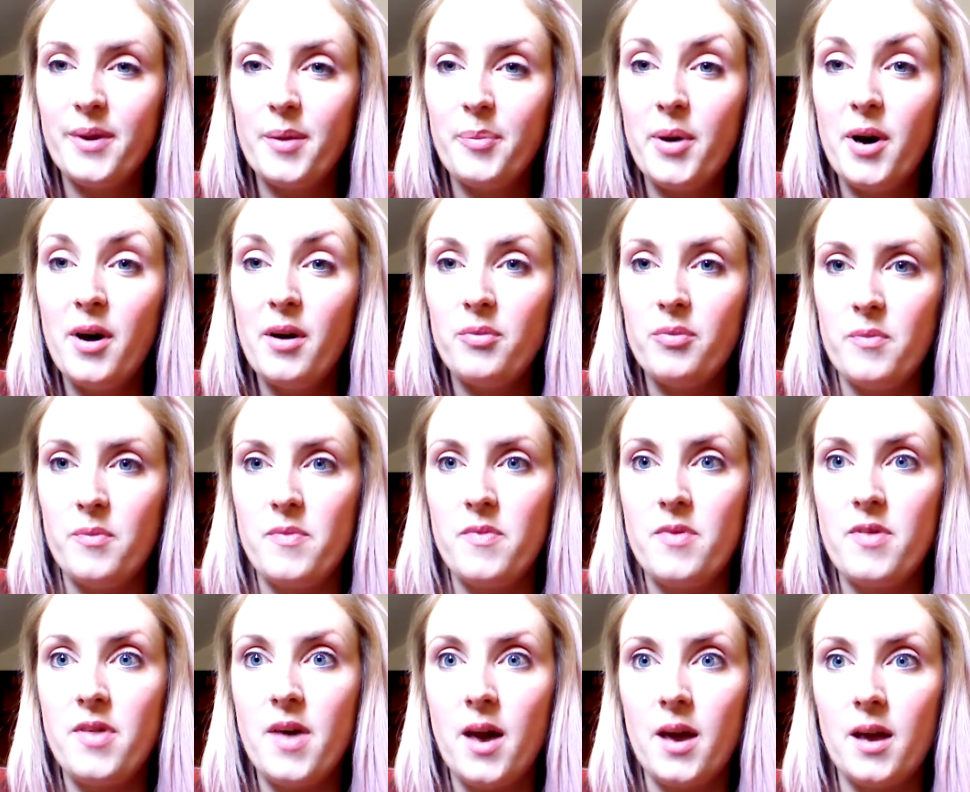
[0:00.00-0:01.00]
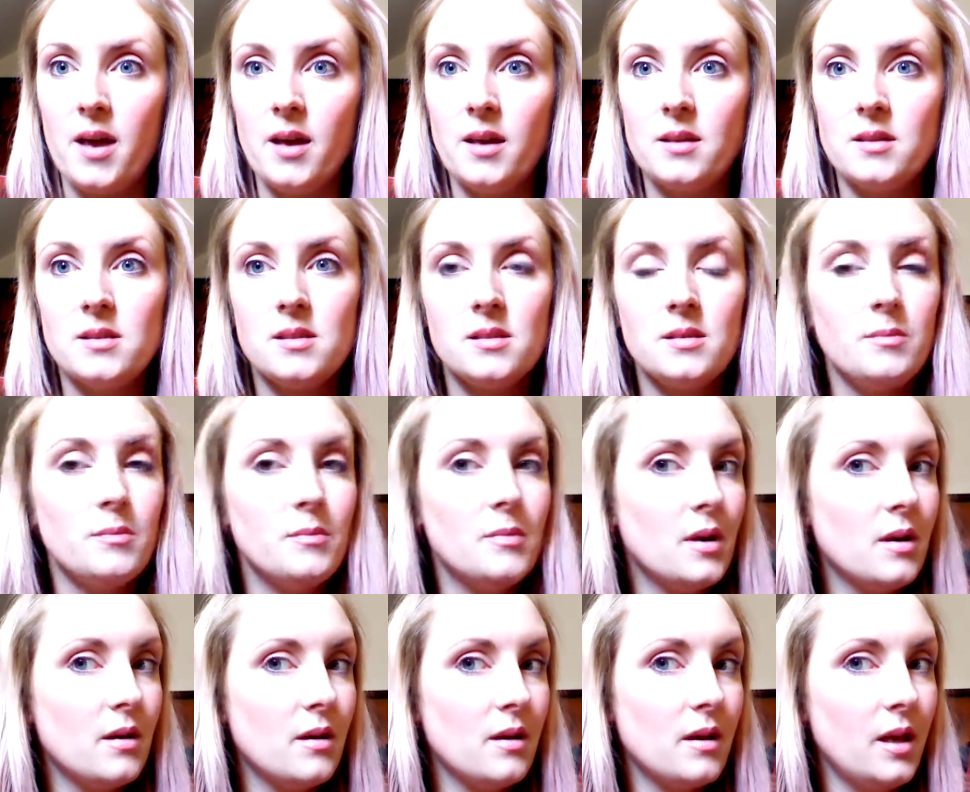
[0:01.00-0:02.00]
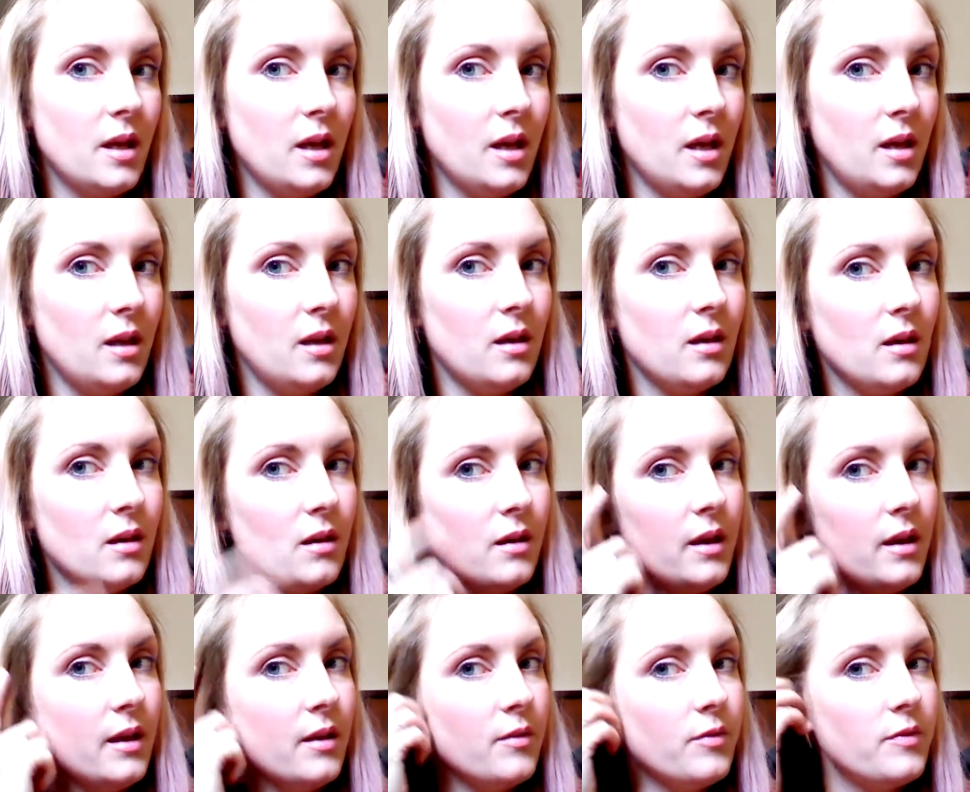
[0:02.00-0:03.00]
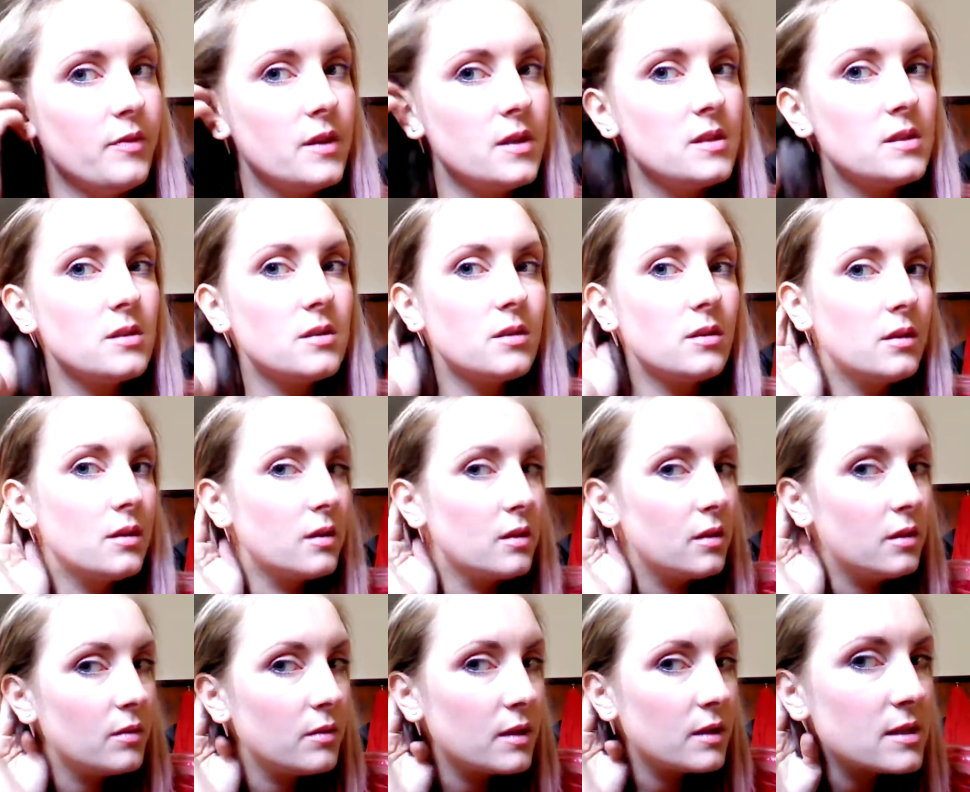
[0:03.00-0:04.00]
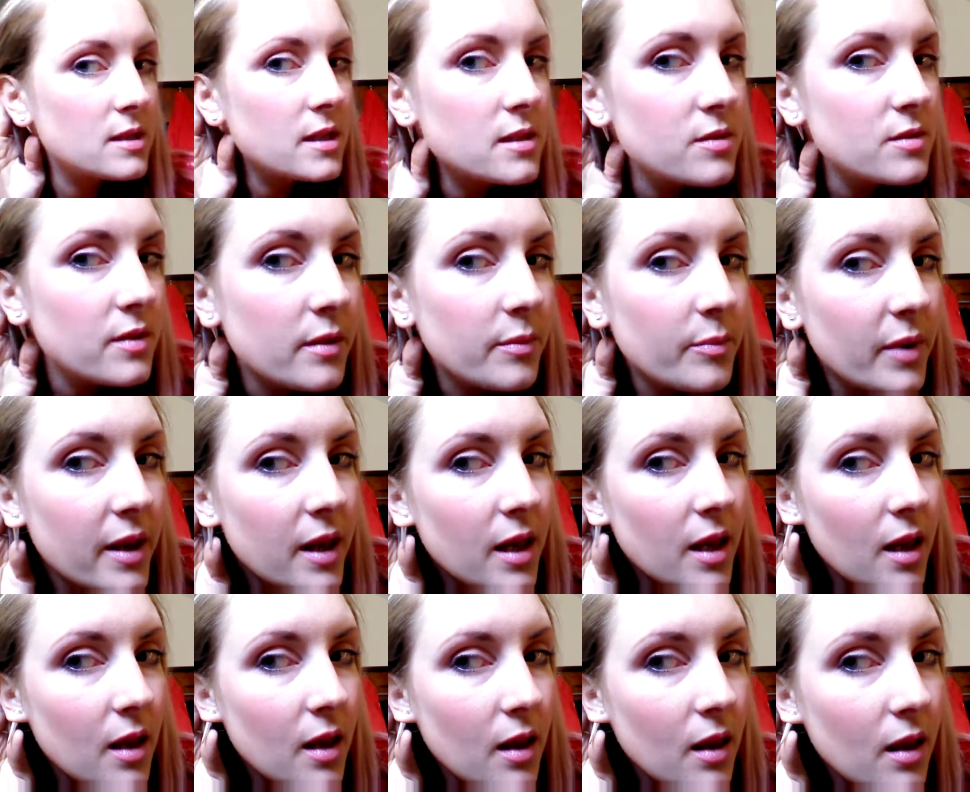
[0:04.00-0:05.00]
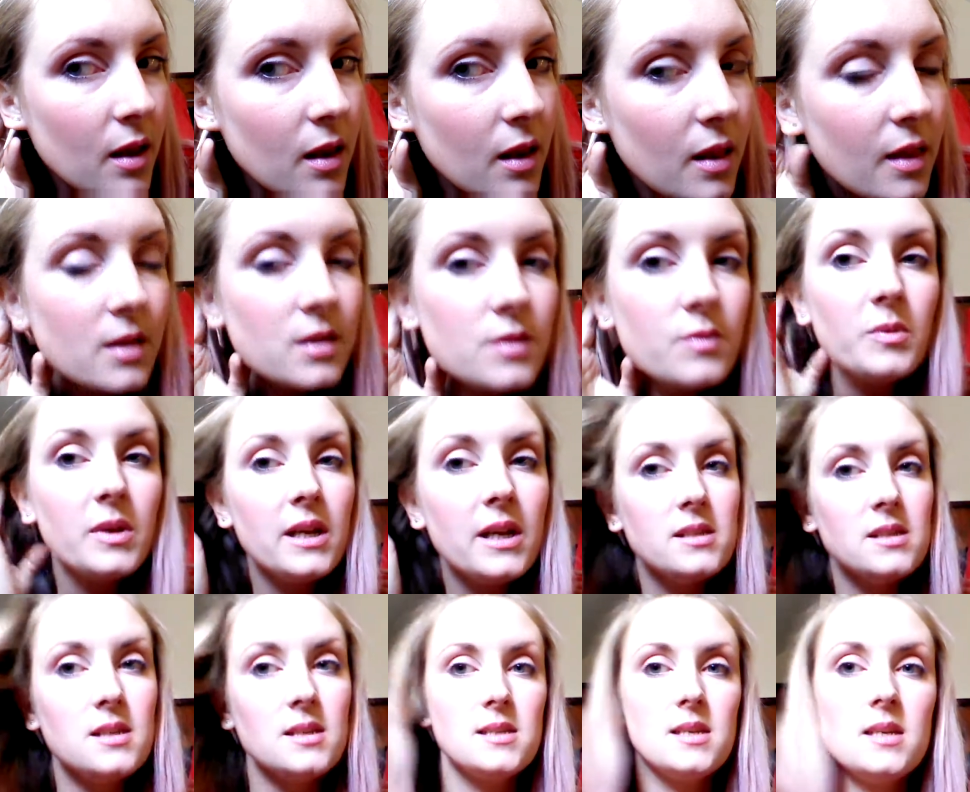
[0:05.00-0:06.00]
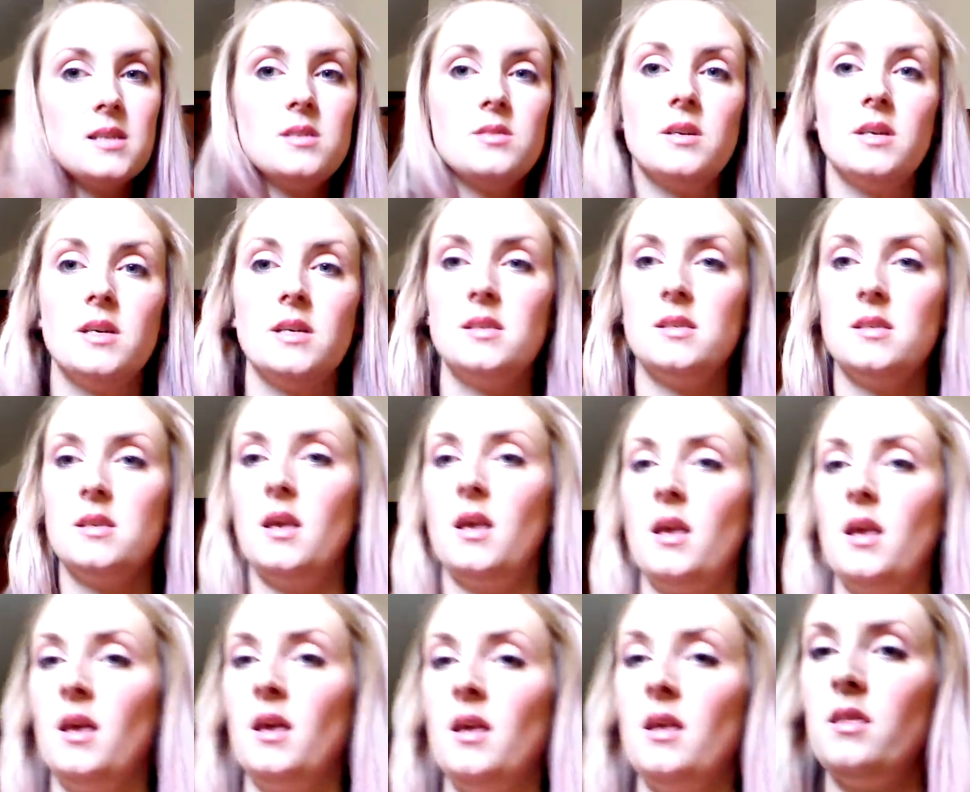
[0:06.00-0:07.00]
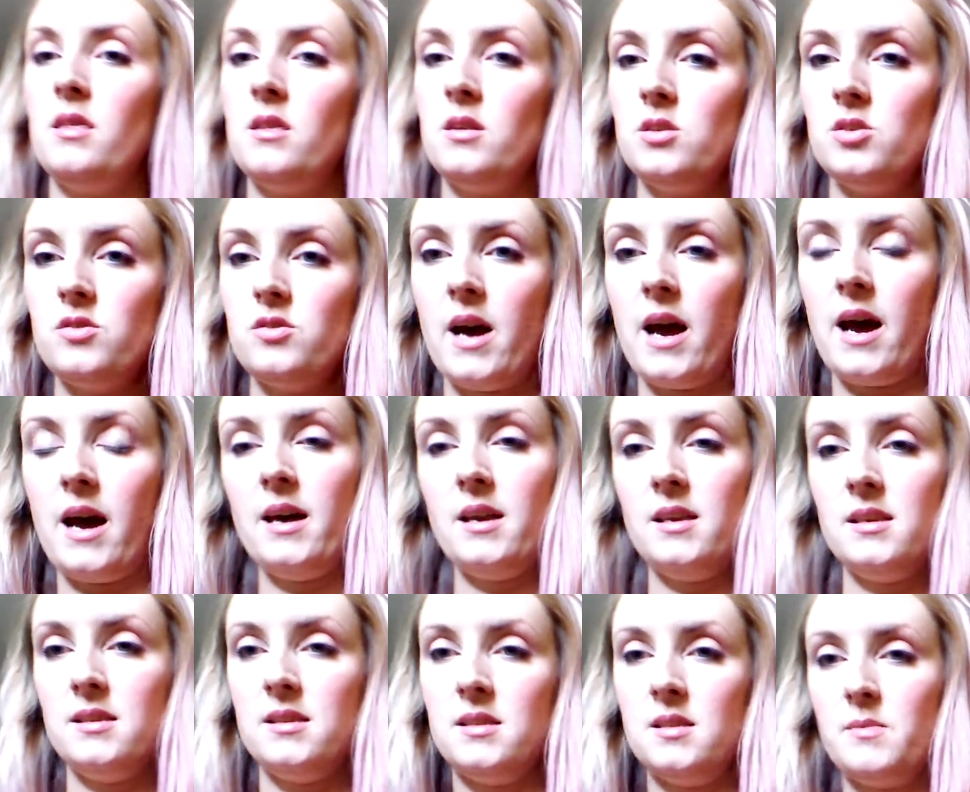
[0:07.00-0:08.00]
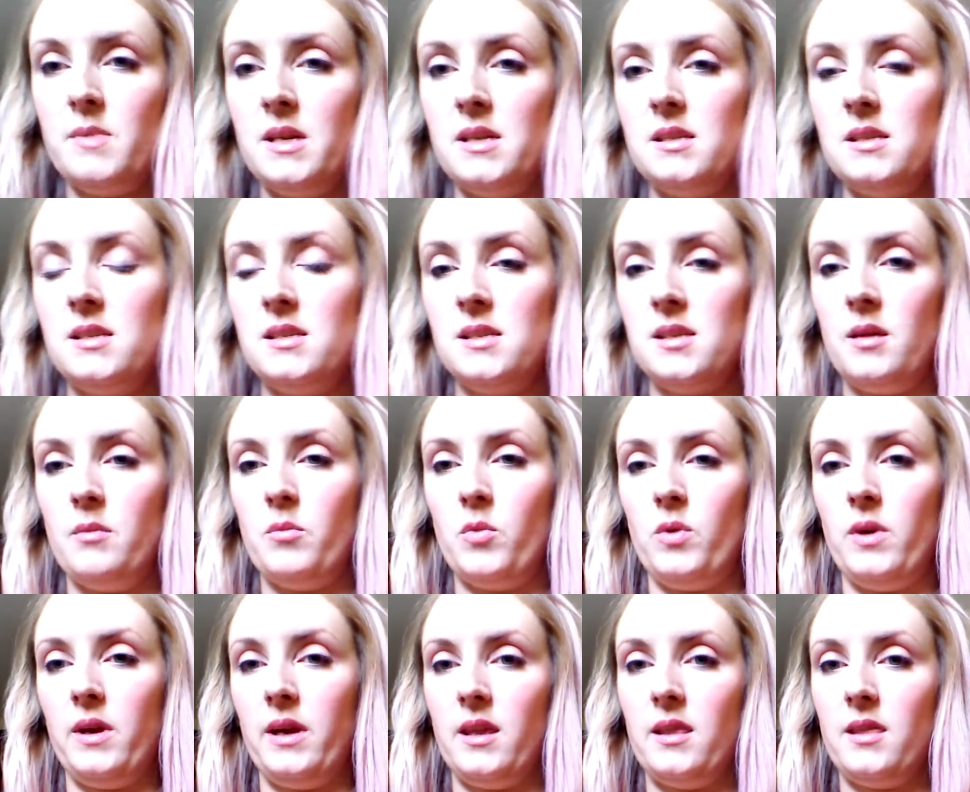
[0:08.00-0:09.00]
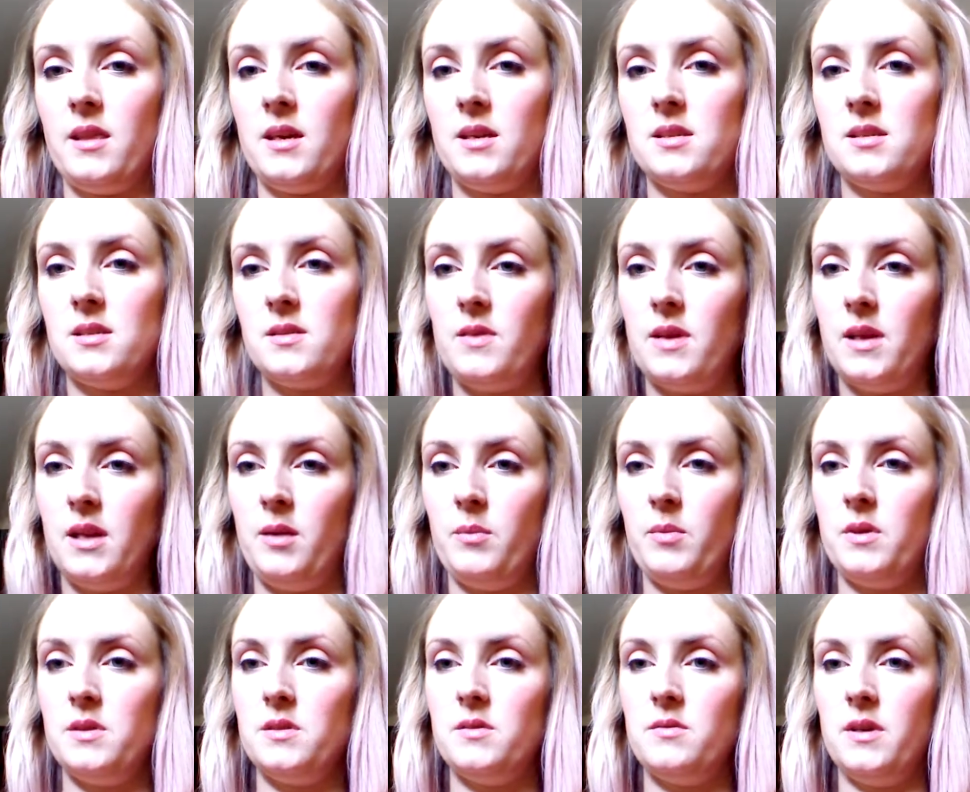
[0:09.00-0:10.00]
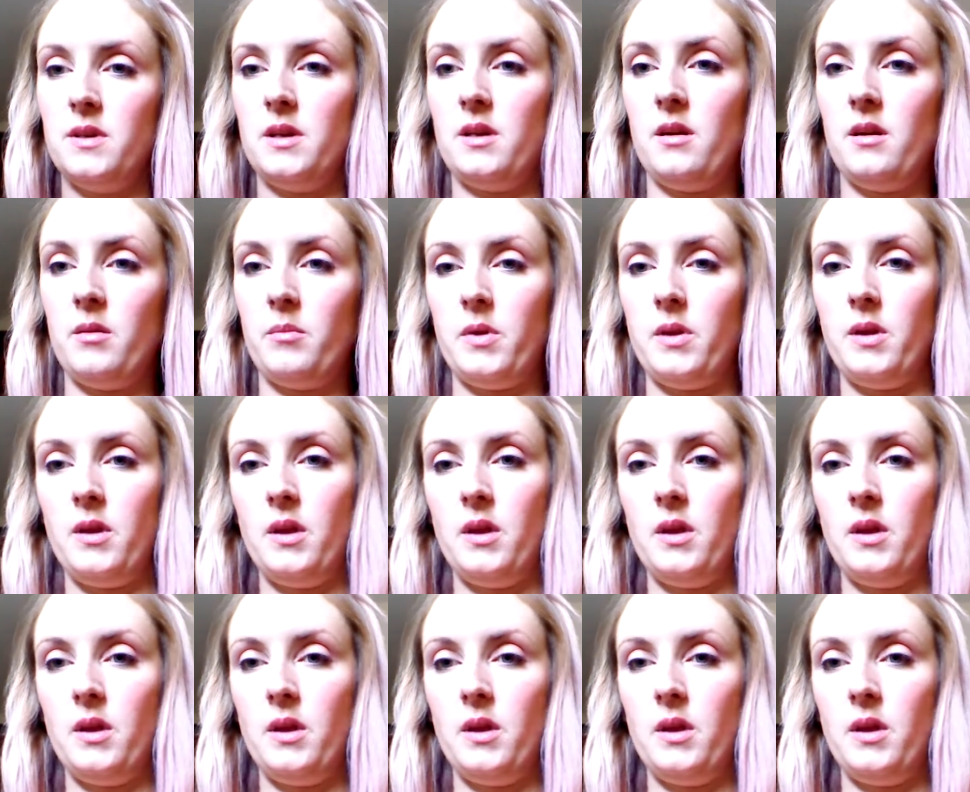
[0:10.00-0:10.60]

Apart from that, I have this cute accessory in my ear. That's from Claire's Accessories. The dress is meant to sit more like this, really, but it's ridden up.